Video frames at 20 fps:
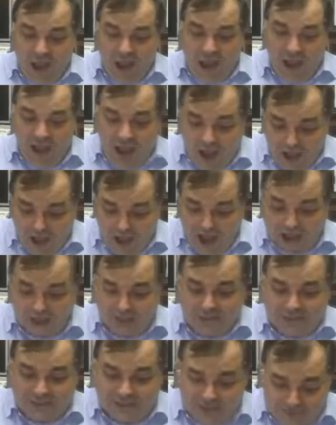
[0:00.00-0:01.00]
I
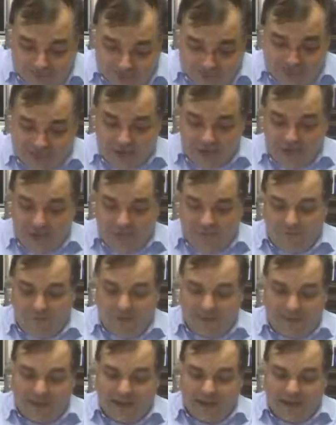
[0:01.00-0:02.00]
am sick of
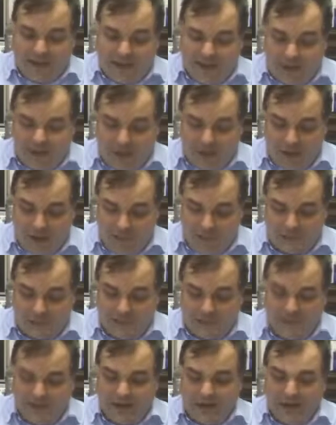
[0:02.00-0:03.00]
all the cover-ups.